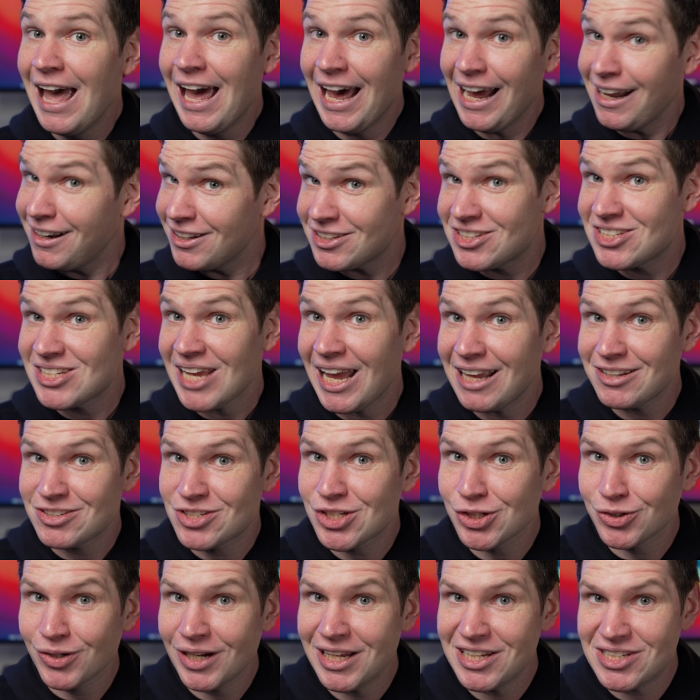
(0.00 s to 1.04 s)
and it stands
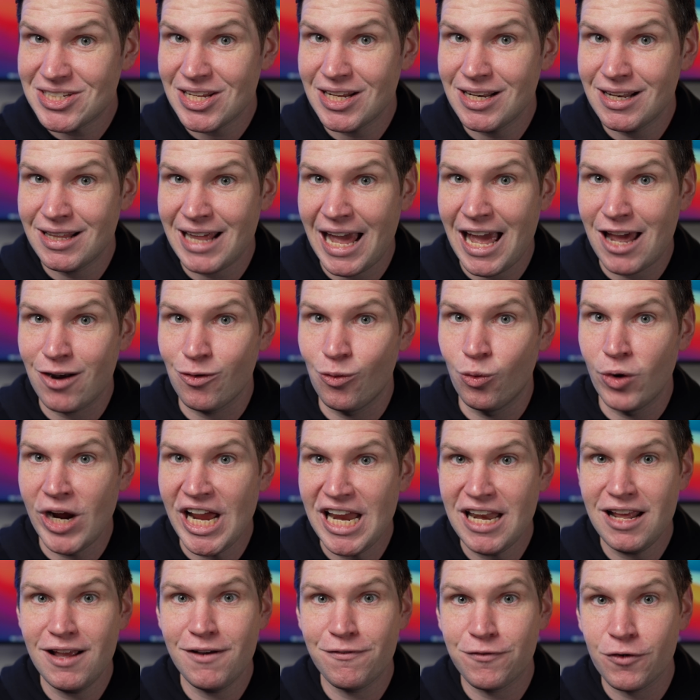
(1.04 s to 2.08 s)
to reason that
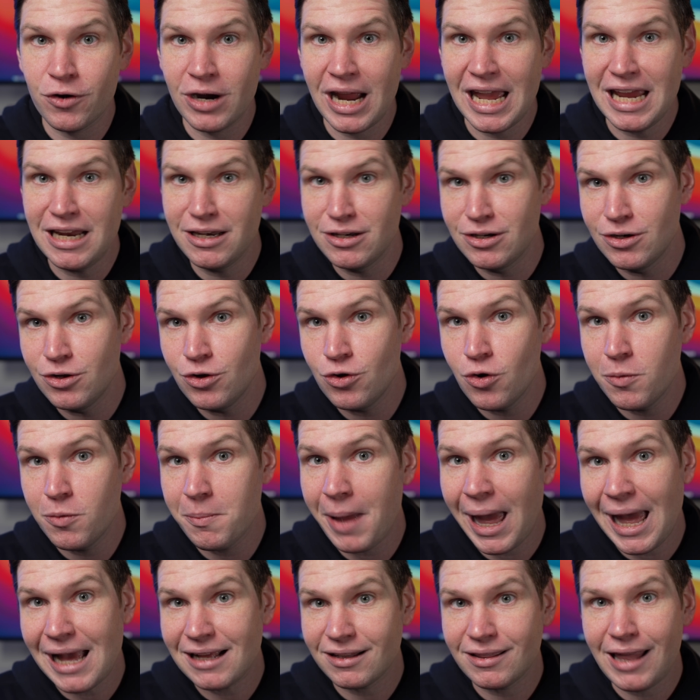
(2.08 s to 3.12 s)
waiting for a new
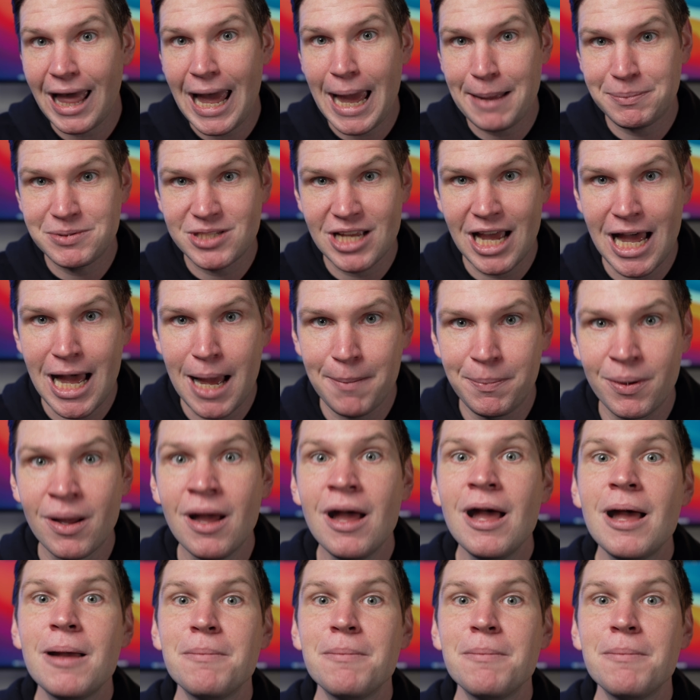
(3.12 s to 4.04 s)
Mac laptop